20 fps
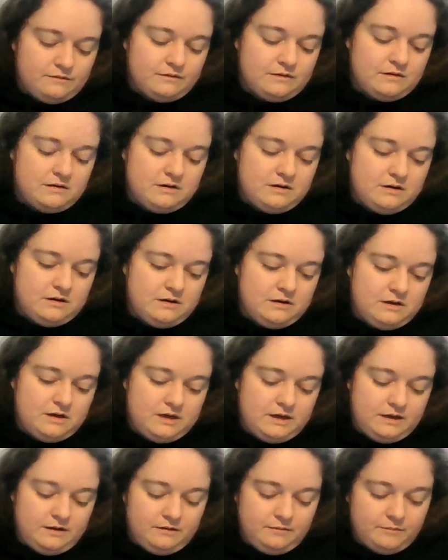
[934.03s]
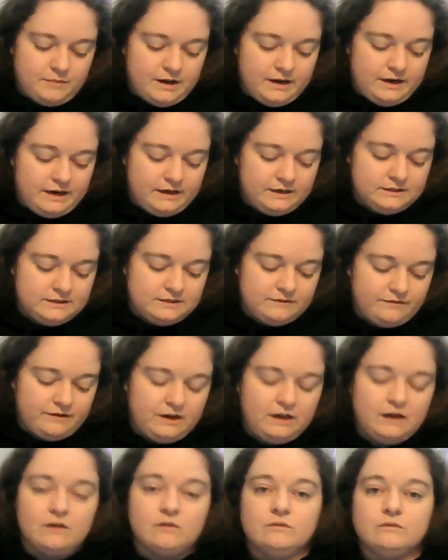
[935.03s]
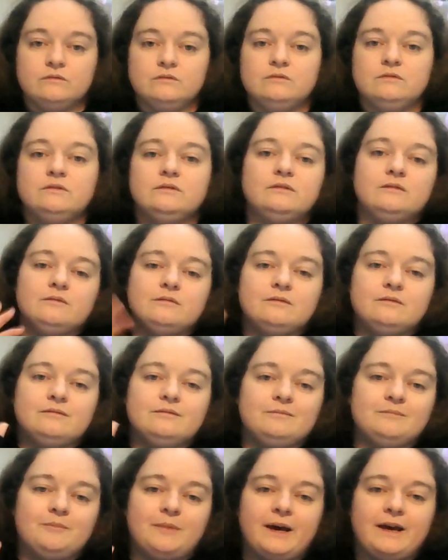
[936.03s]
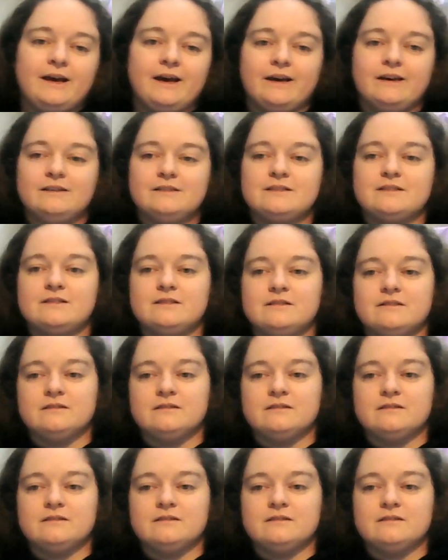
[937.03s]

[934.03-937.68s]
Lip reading: my next video. Bye, guys.